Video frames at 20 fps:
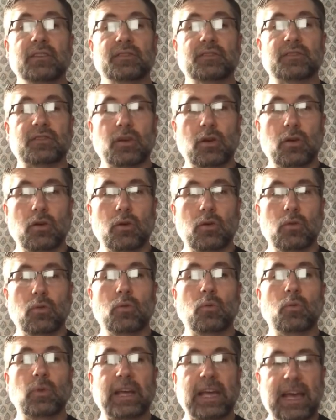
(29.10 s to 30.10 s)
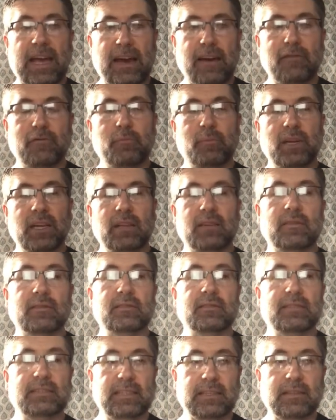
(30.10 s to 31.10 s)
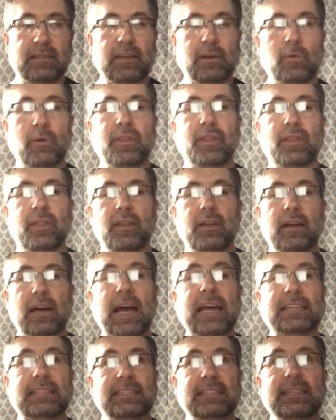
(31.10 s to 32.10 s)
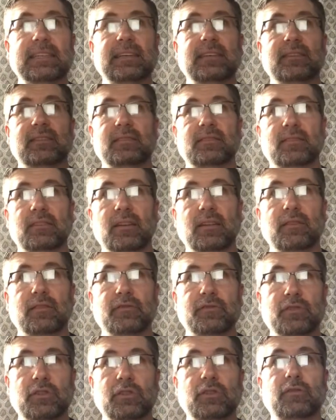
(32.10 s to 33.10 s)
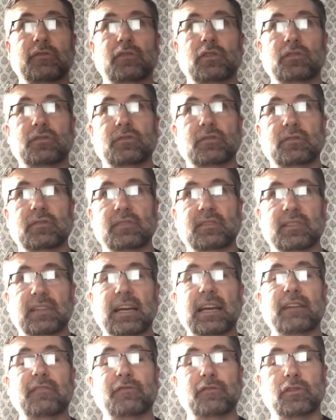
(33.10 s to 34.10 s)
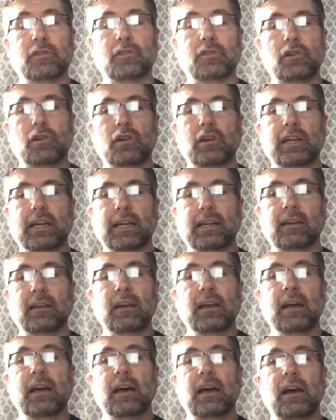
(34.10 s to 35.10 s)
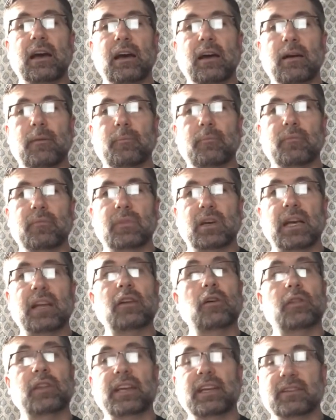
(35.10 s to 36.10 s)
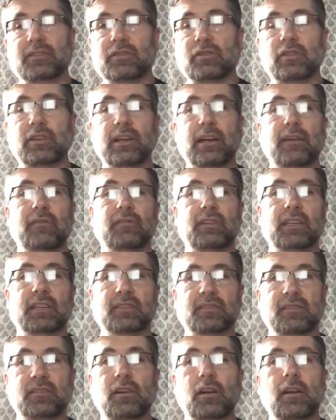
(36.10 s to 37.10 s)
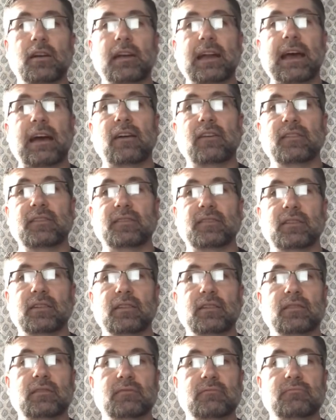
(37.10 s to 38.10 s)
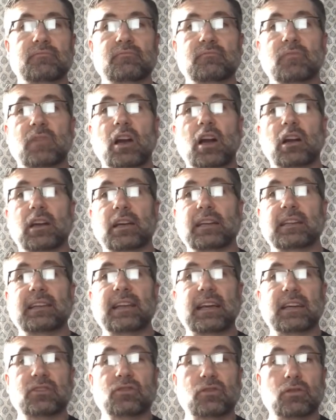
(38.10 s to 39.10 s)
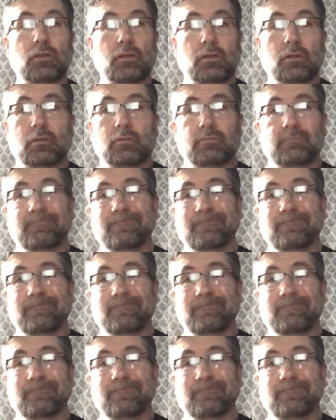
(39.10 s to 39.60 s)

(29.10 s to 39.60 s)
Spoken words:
So we have been dealing with the ideas of universal design for learning. I know the history of it. It started out as a architectural